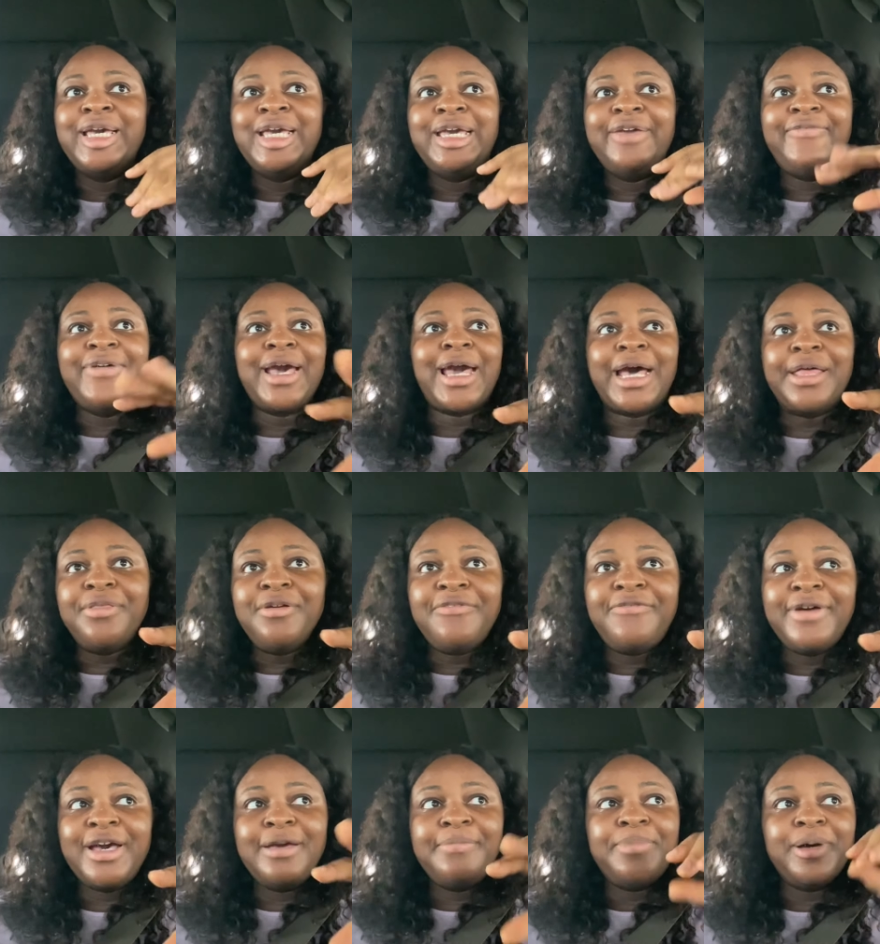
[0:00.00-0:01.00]
If I cannot
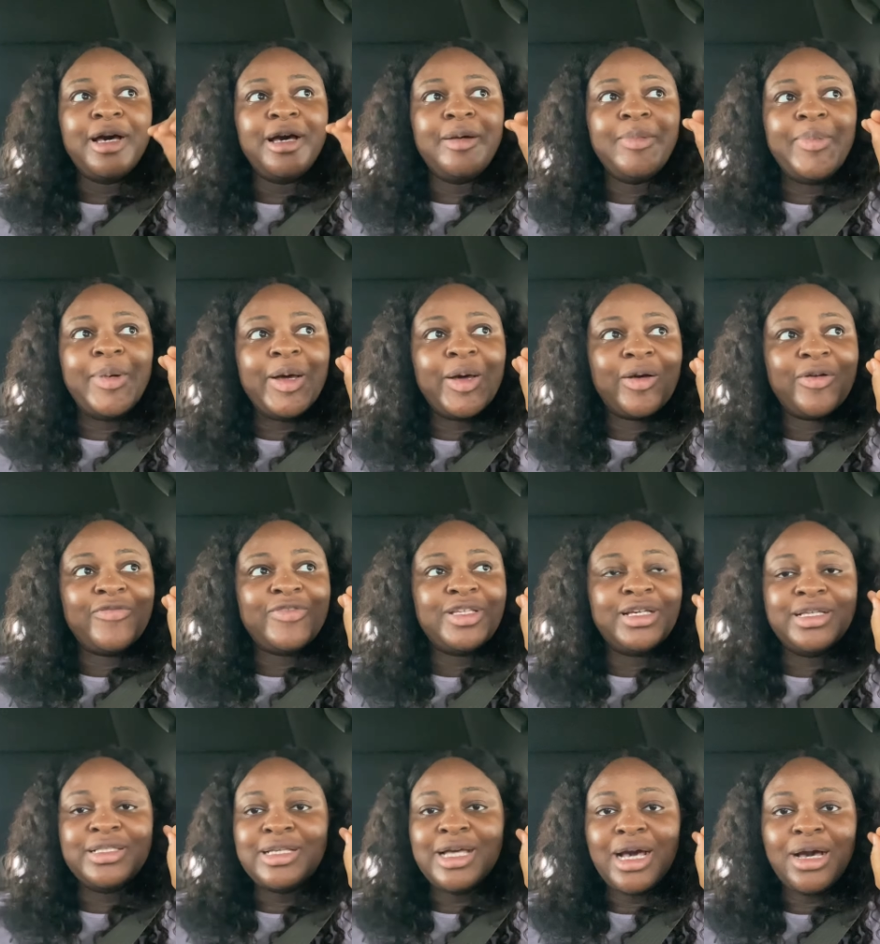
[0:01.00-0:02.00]
find power bank of
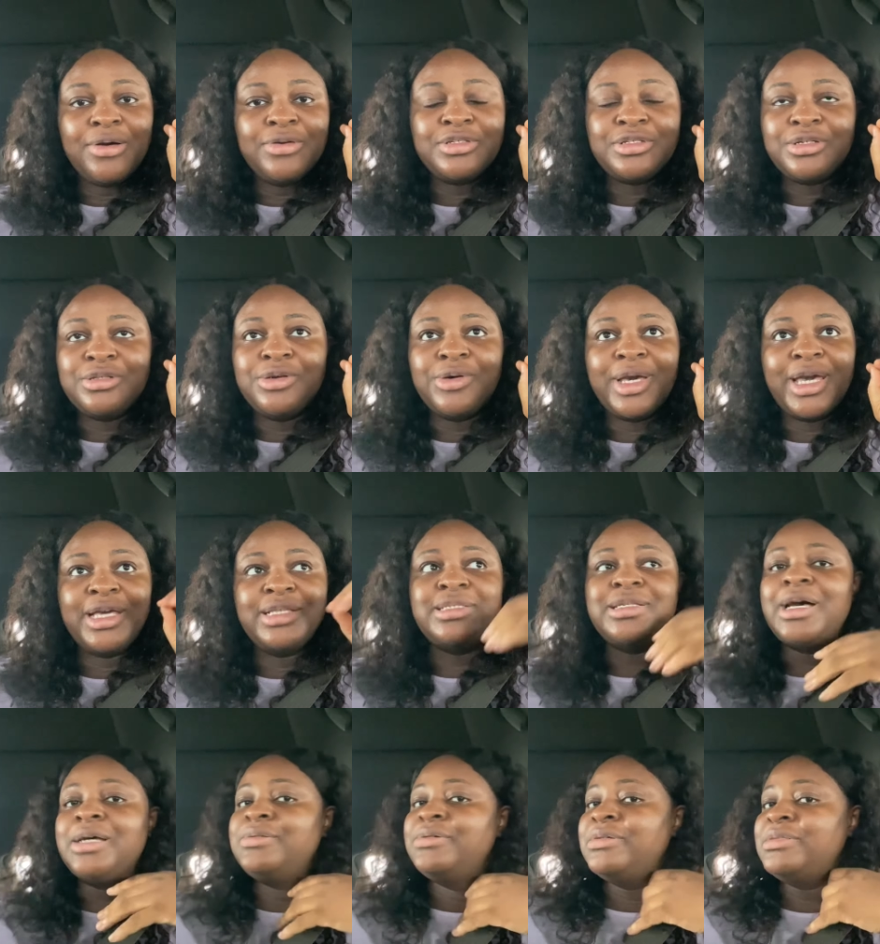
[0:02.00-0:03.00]
10,000 or
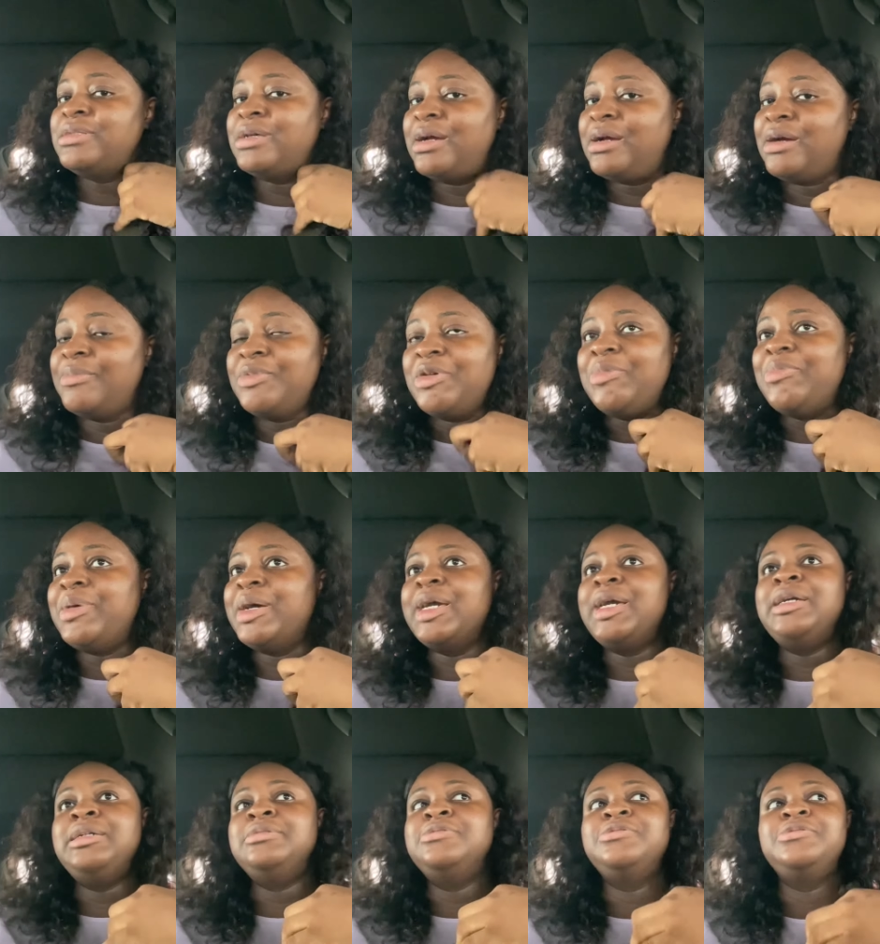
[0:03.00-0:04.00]
8,000 naira, I'm not
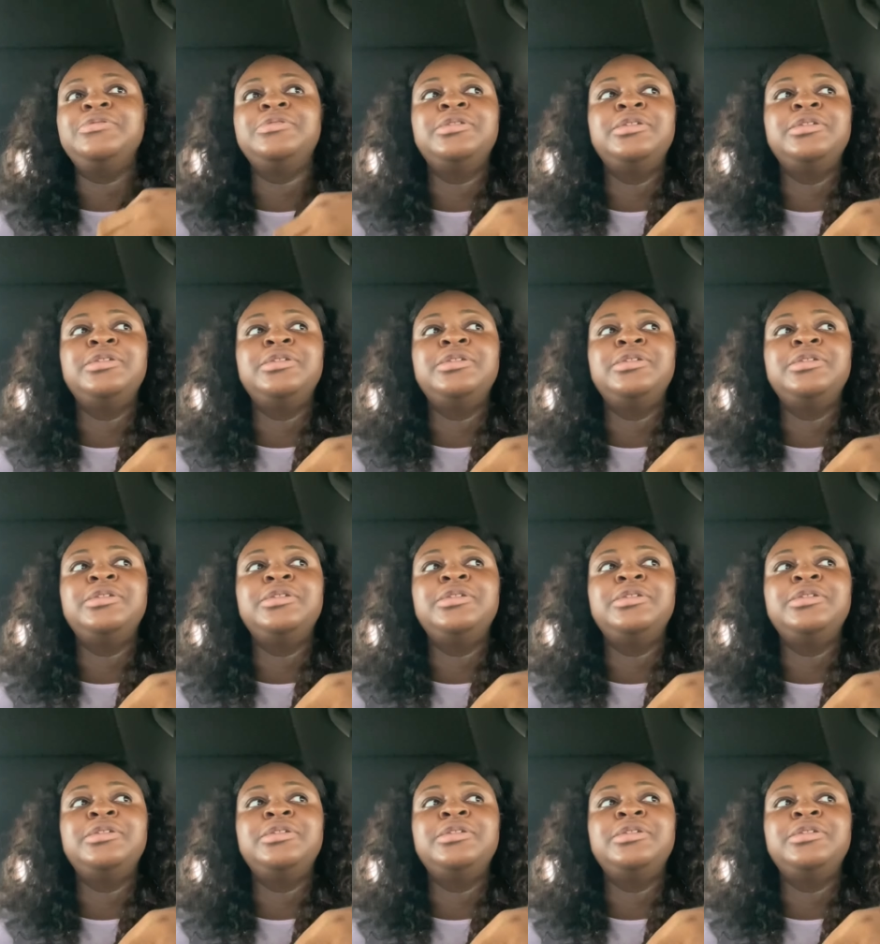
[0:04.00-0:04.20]
buying no.